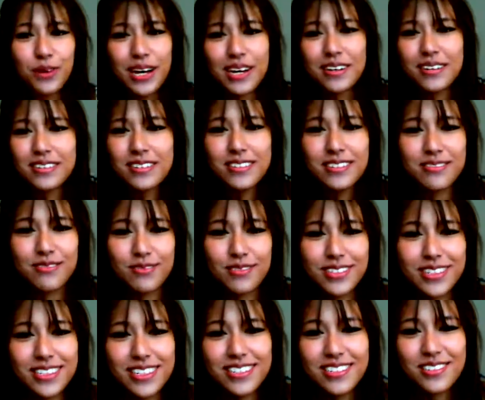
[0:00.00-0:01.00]
Well,
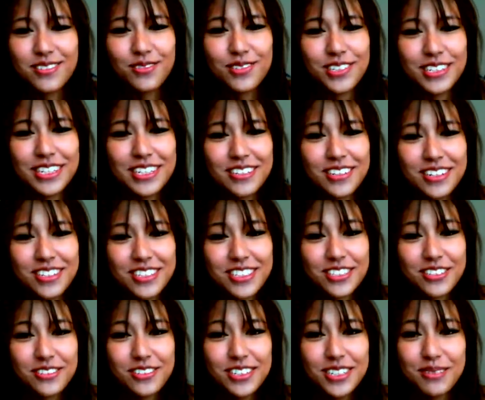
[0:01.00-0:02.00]
this is a really long
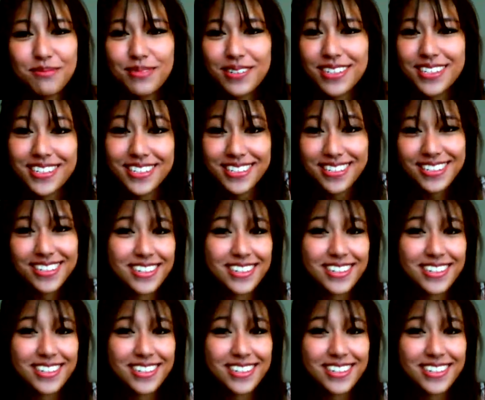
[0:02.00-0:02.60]
story, but